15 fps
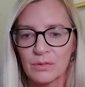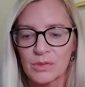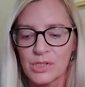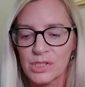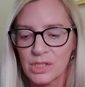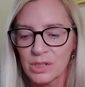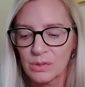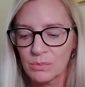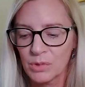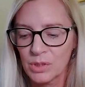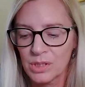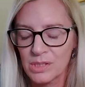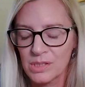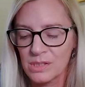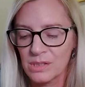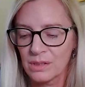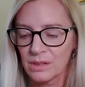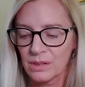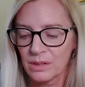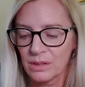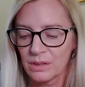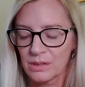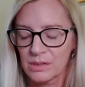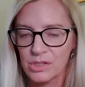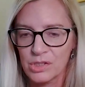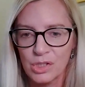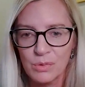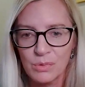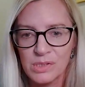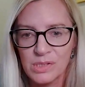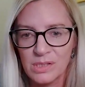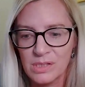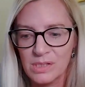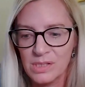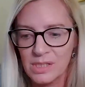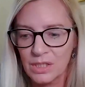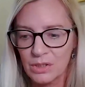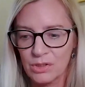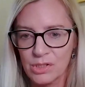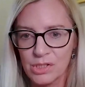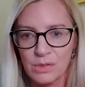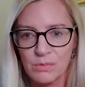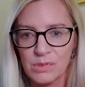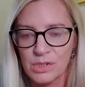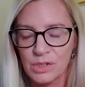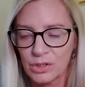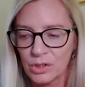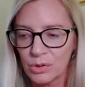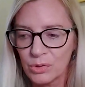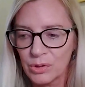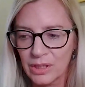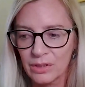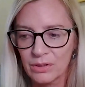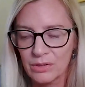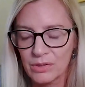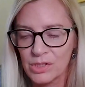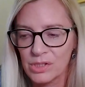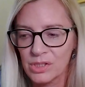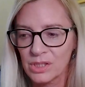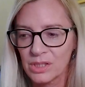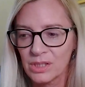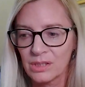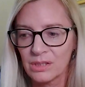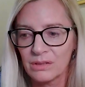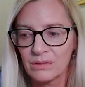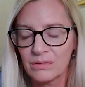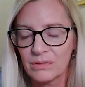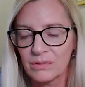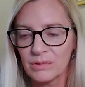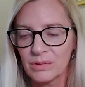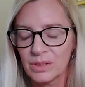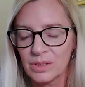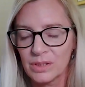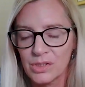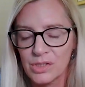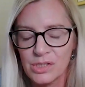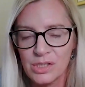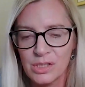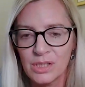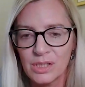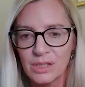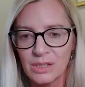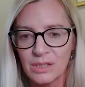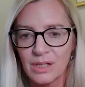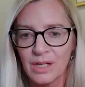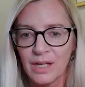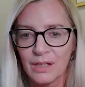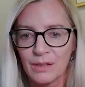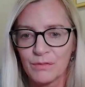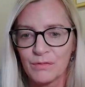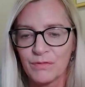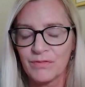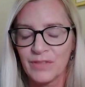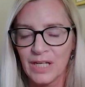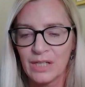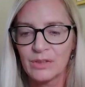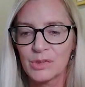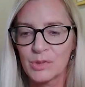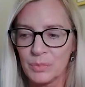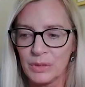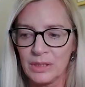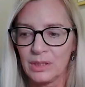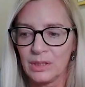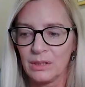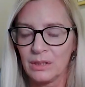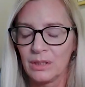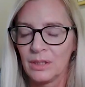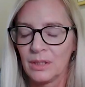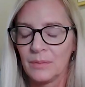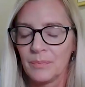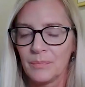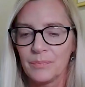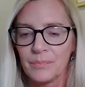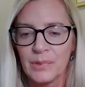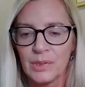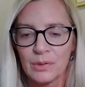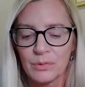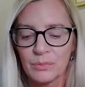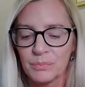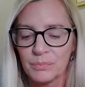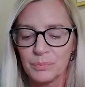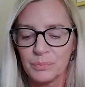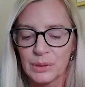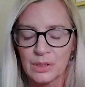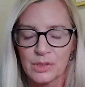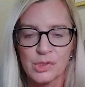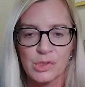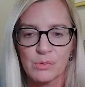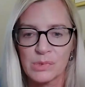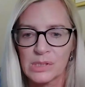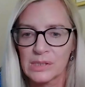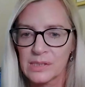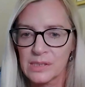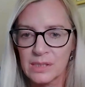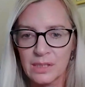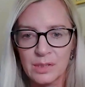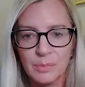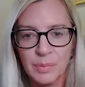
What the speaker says: she was a seeker. She was a go-getter. She had found me, because she was listening to